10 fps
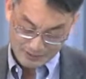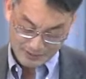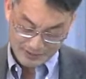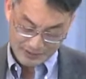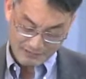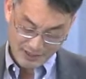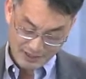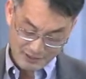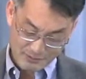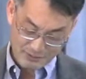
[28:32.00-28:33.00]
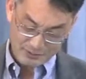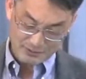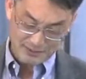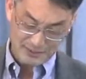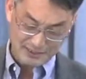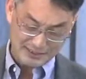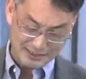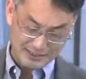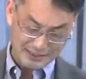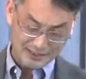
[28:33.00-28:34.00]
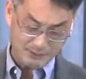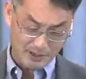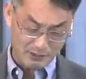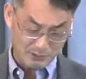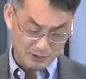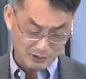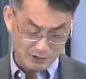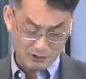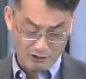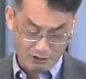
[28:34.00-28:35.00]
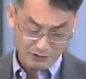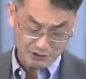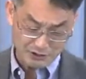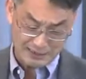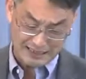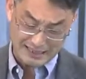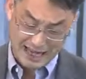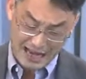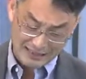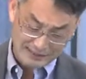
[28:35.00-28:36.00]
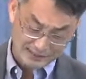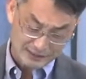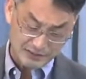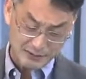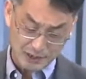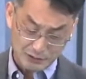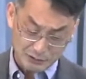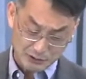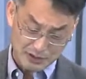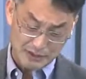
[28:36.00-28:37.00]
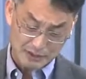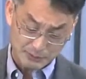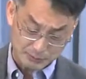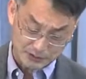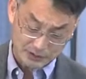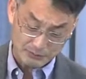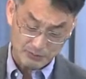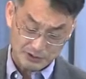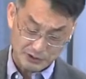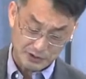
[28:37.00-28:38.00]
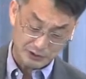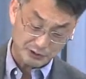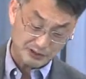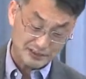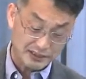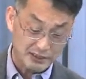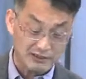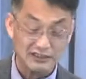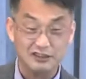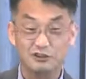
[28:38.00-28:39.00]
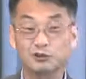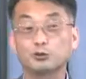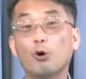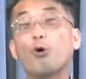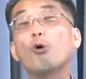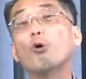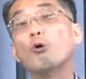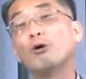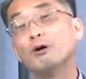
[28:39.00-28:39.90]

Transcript: but the availability and ease by which our culture can access sexually explicit material is killing the soul